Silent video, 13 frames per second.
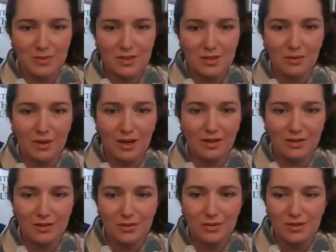So I'll
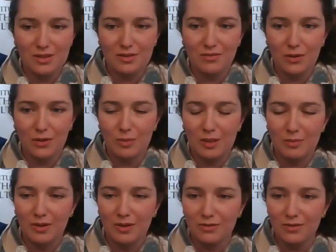include those in the follow-up
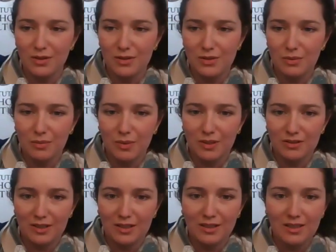email for those who are
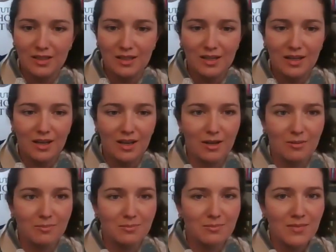wondering.
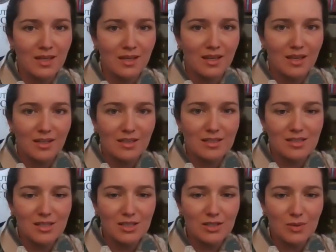Um,
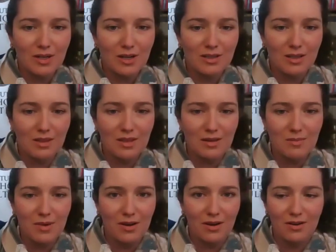continuing on the
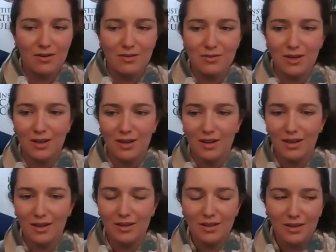theme of
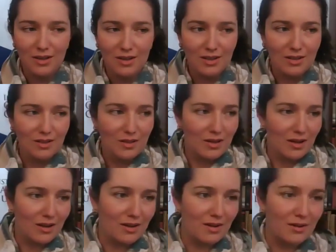uh,
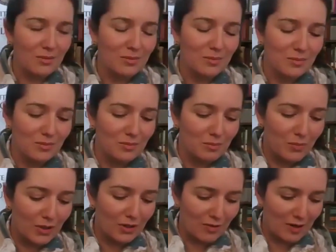uh,
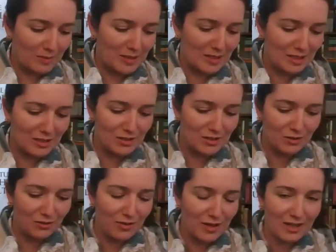book recommendations
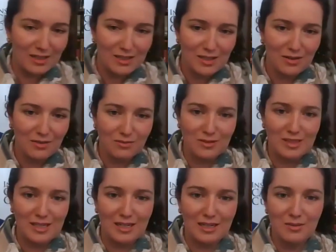or fittingness of
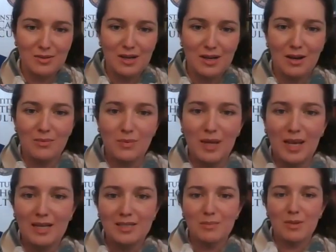reading. Um, we
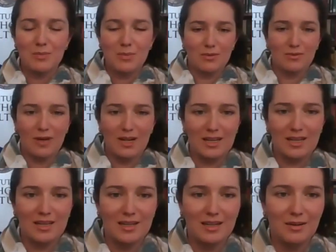had some people writing
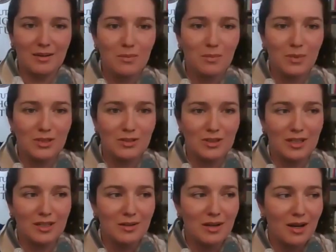in
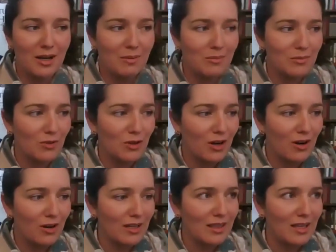wondering um,
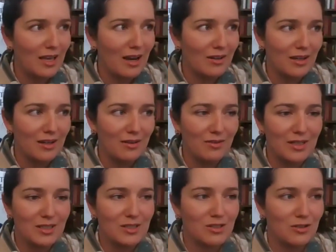regarding the outline of
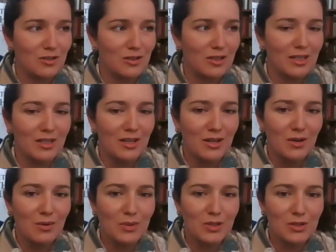history.
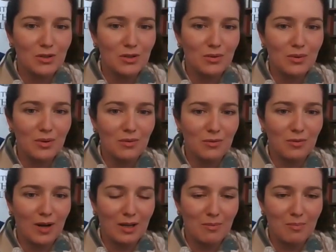Would you
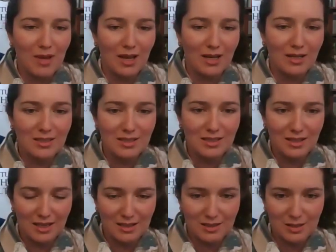recommend
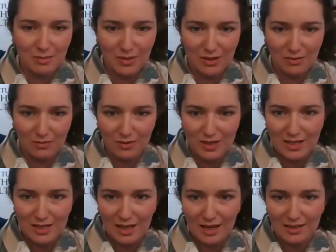that somebody
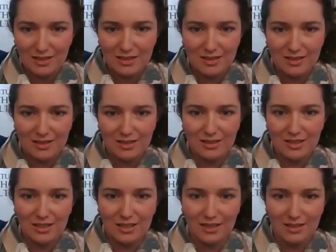read that
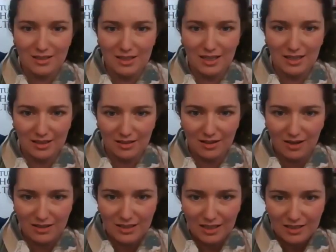to to get the
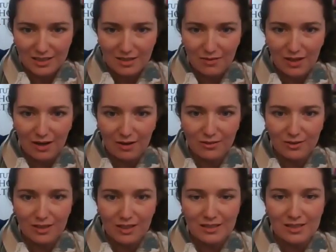context of the
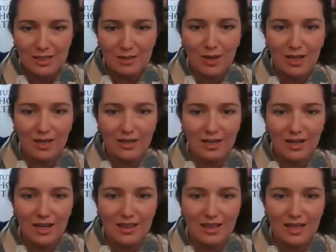Everlasting Man?
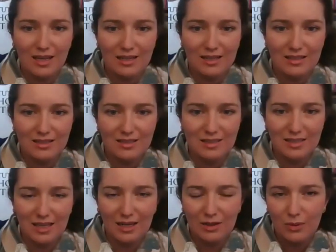And then
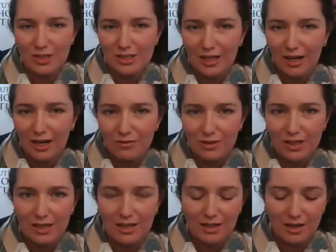second question, kind of
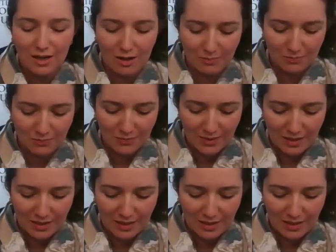related. Um,